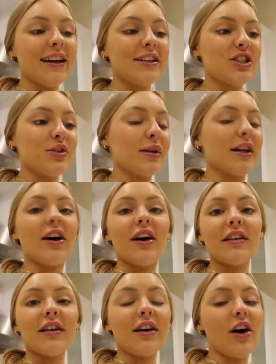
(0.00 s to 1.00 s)
and she went and
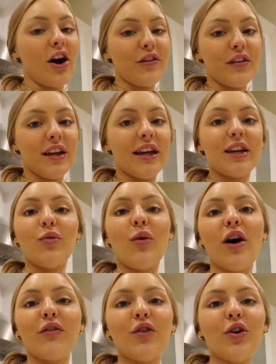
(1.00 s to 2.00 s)
got coffee and a
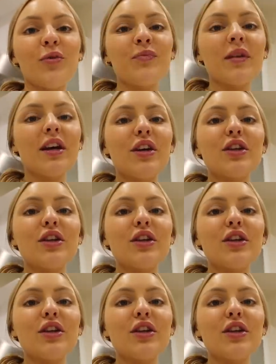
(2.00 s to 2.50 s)
waffle,